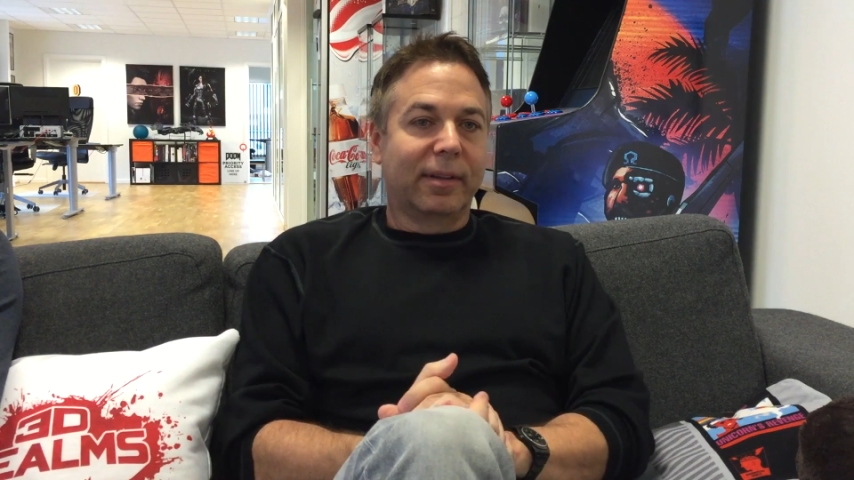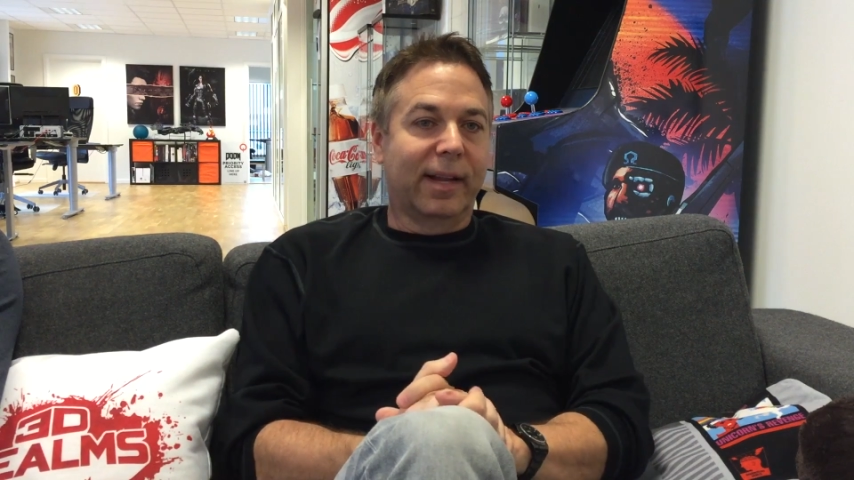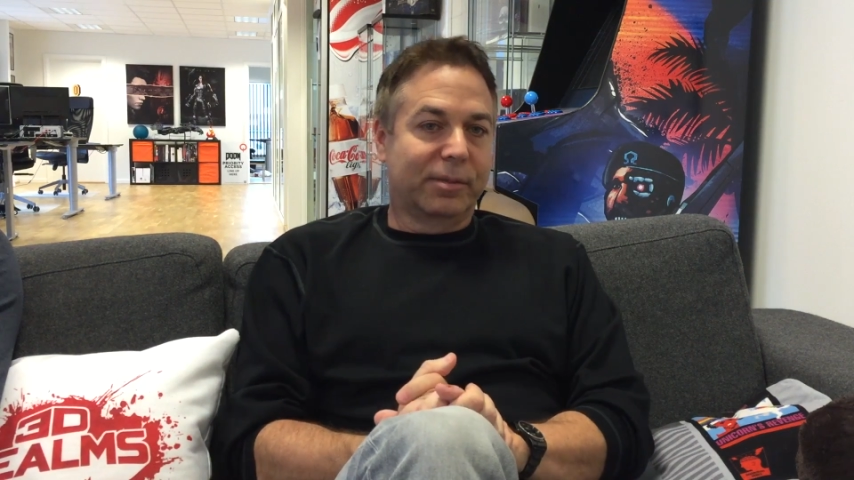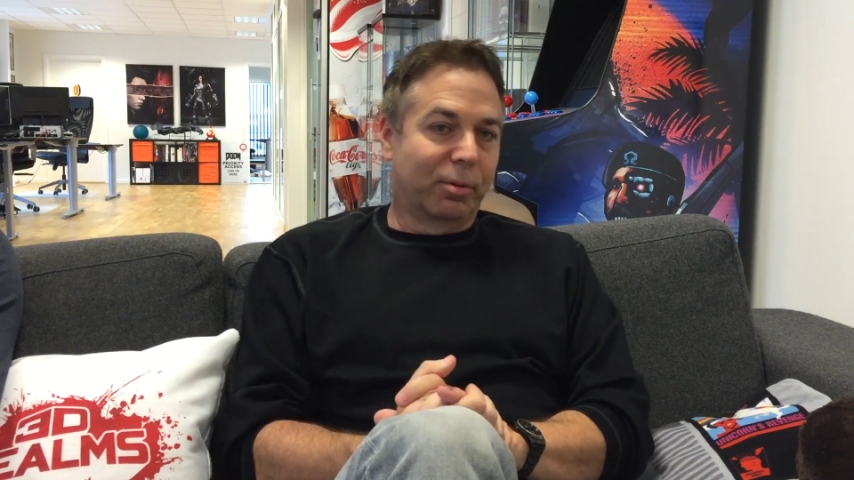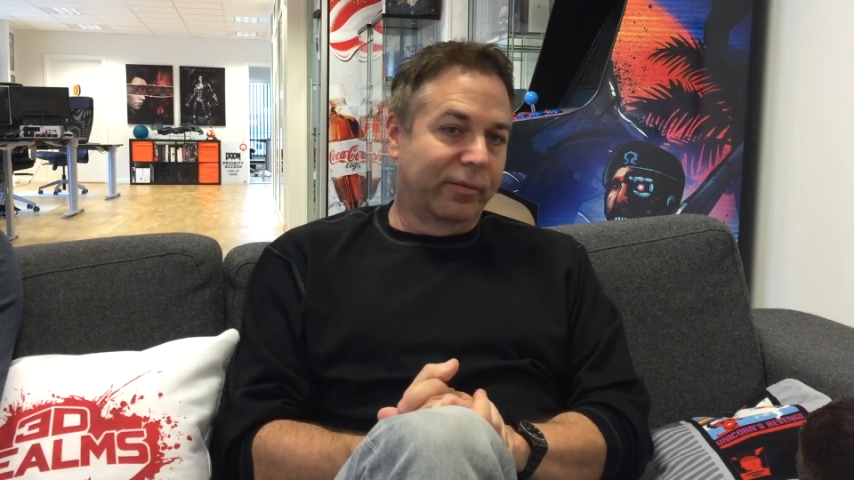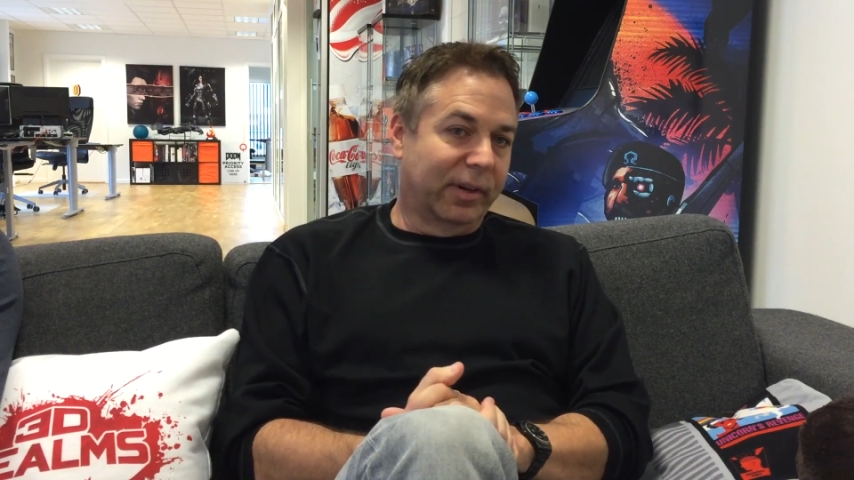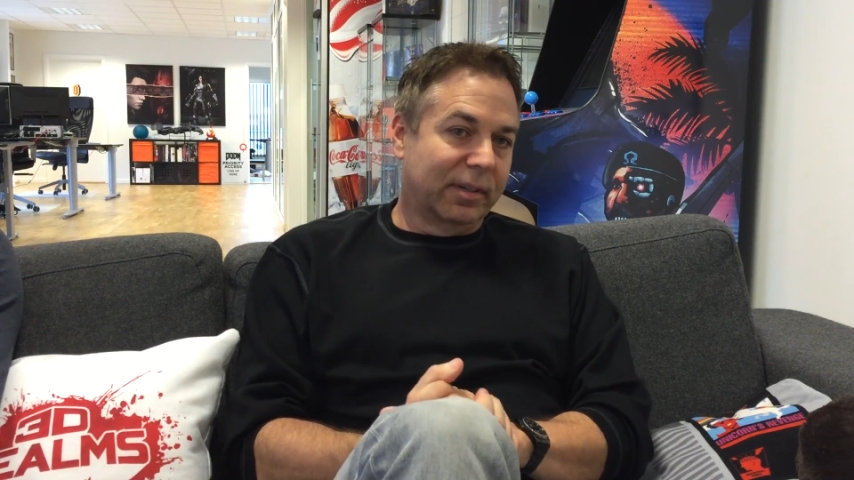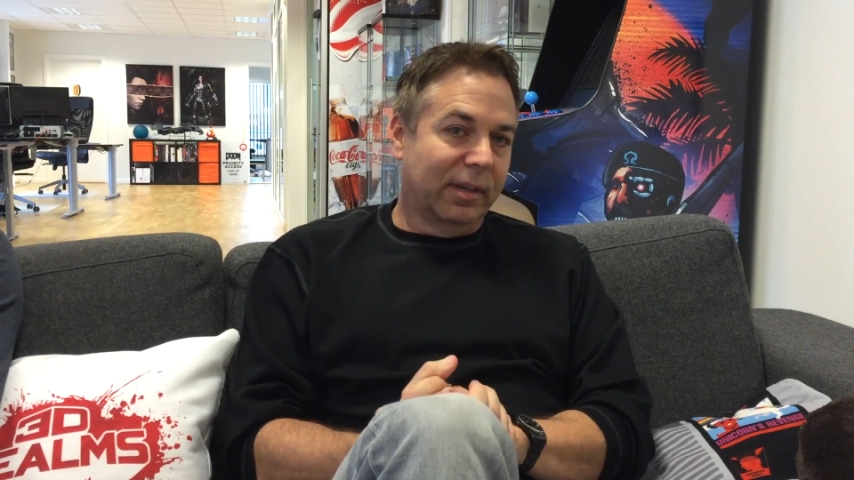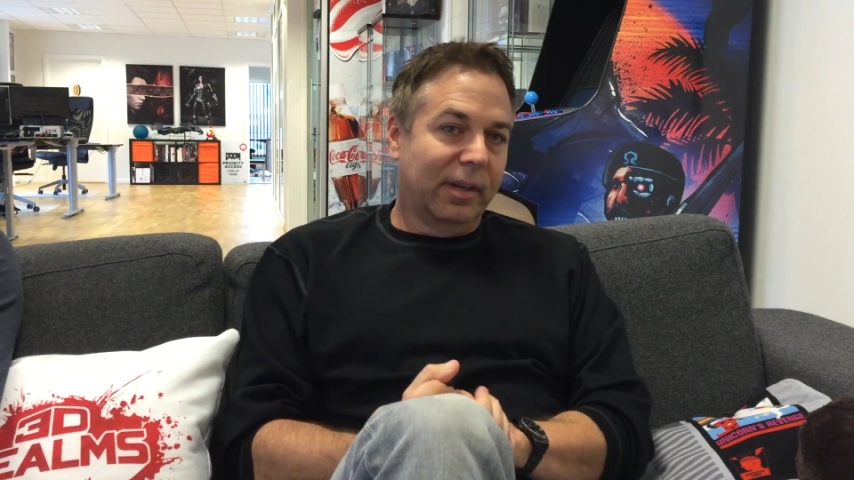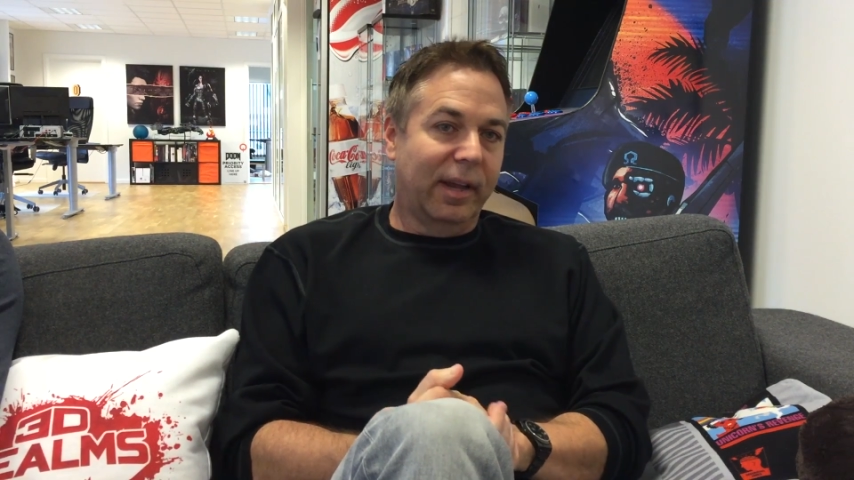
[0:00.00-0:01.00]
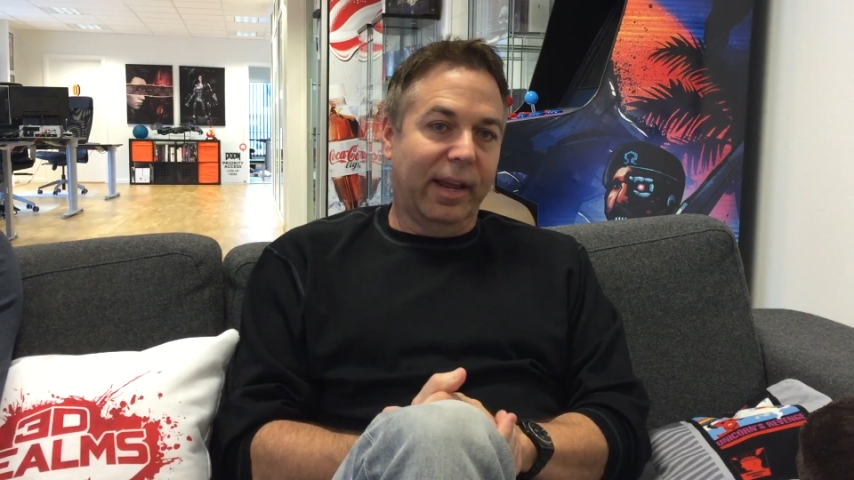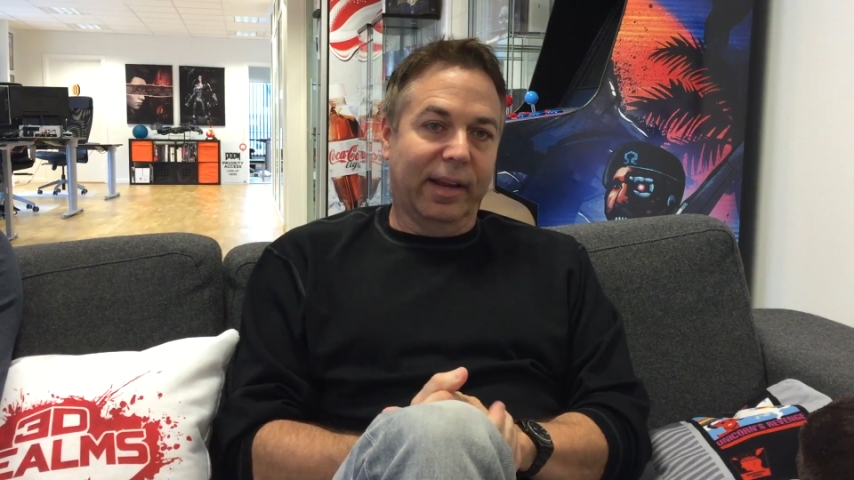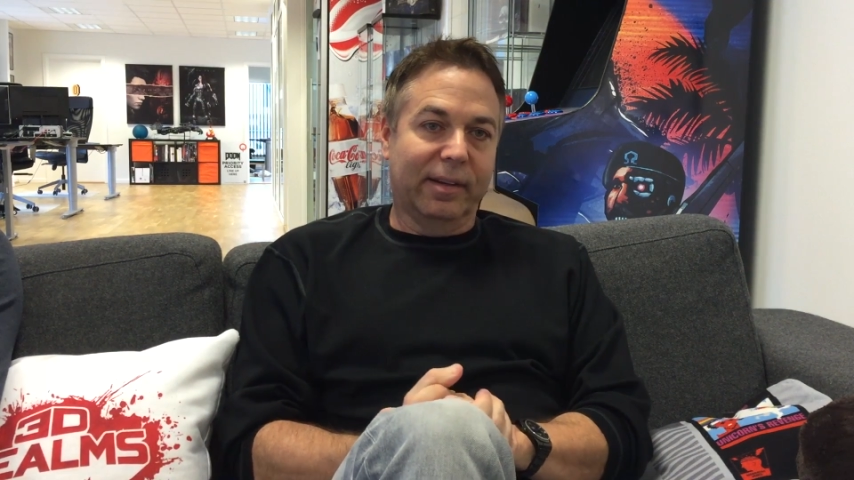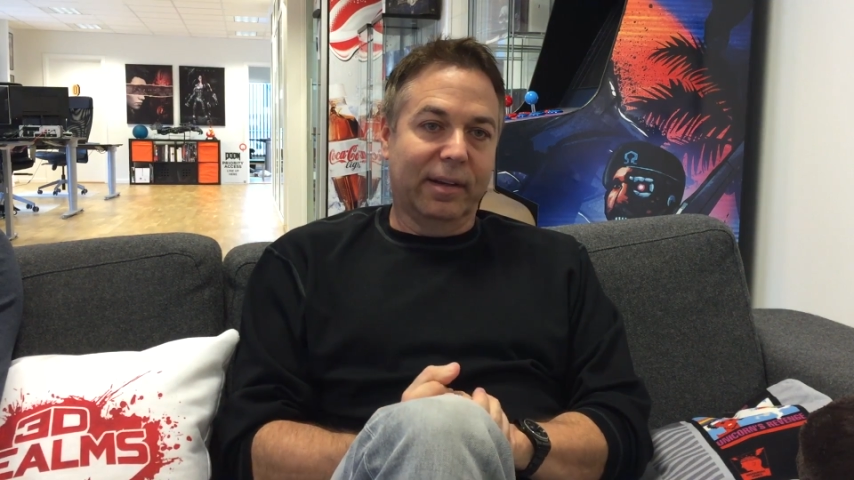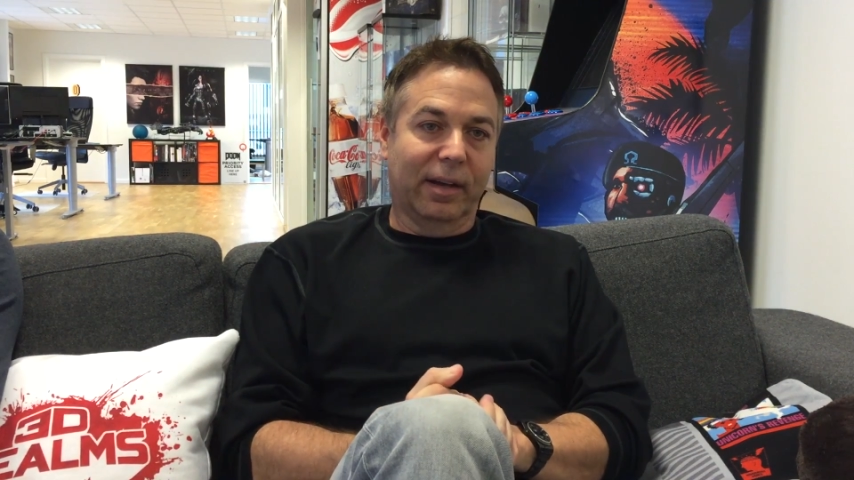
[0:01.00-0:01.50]
That's perfect.
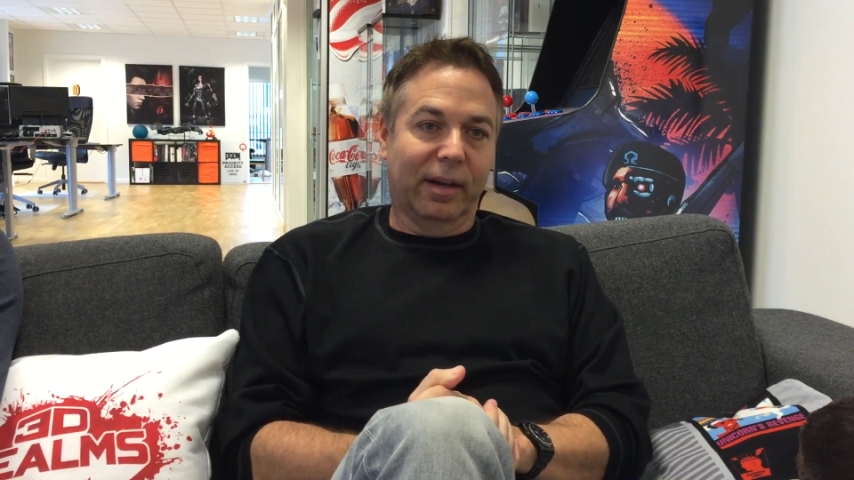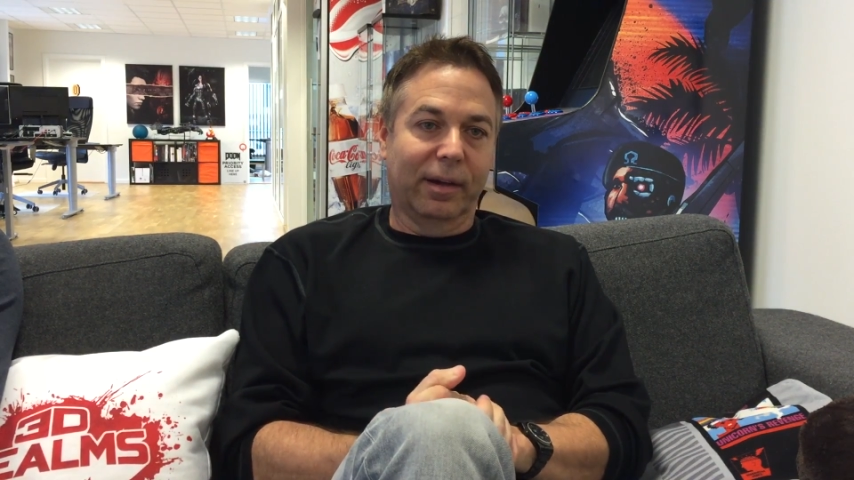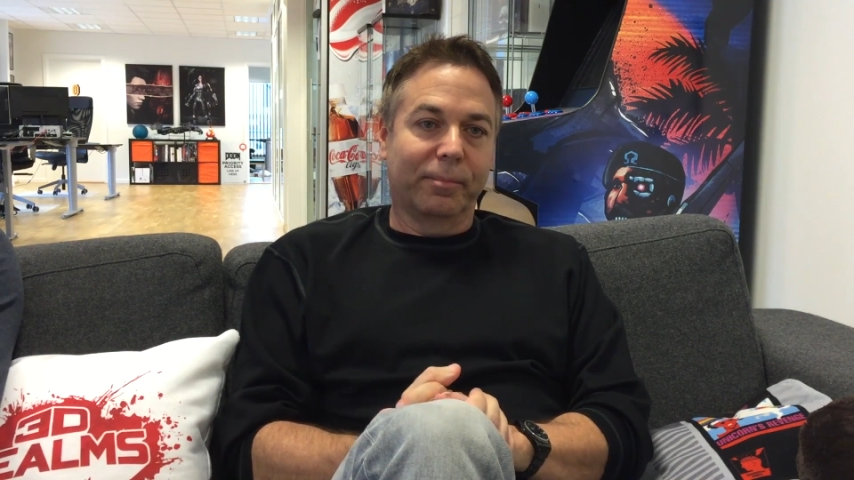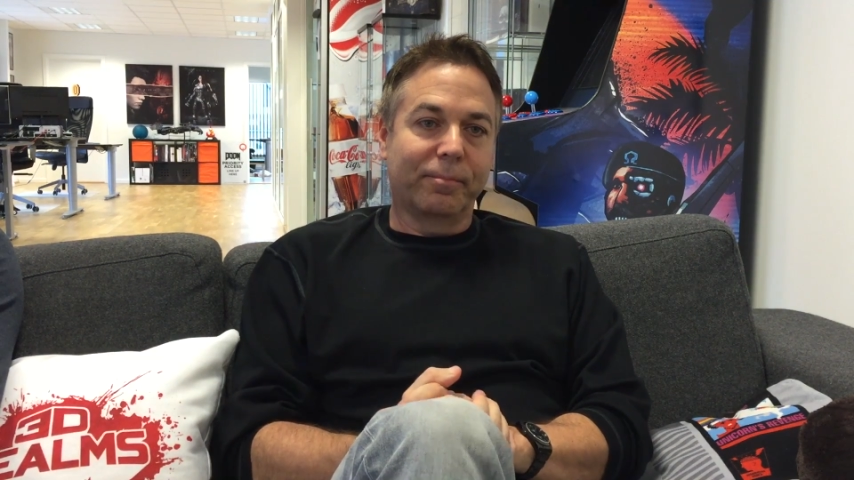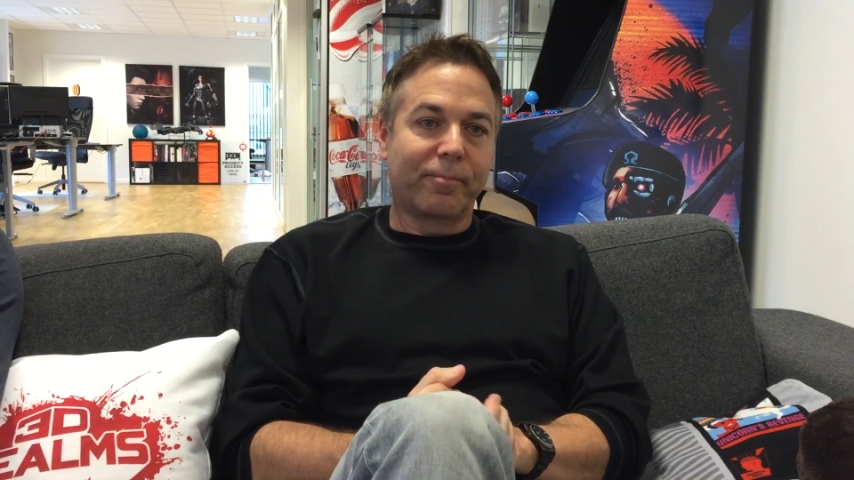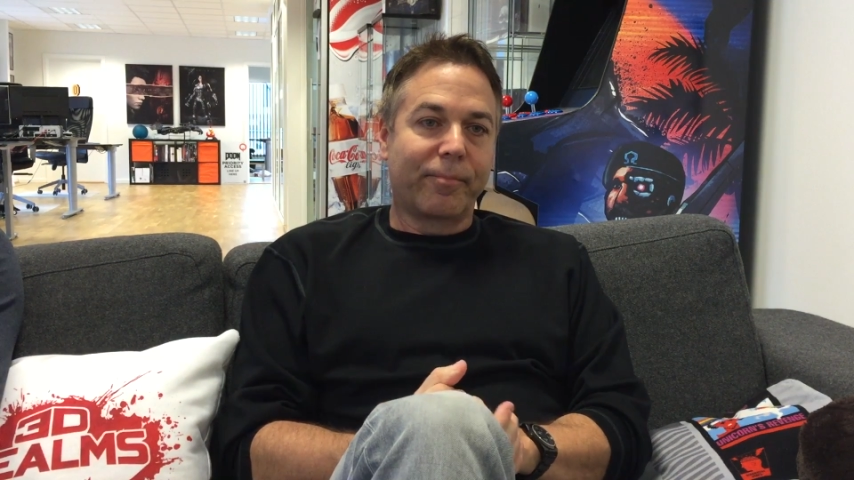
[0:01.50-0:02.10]
And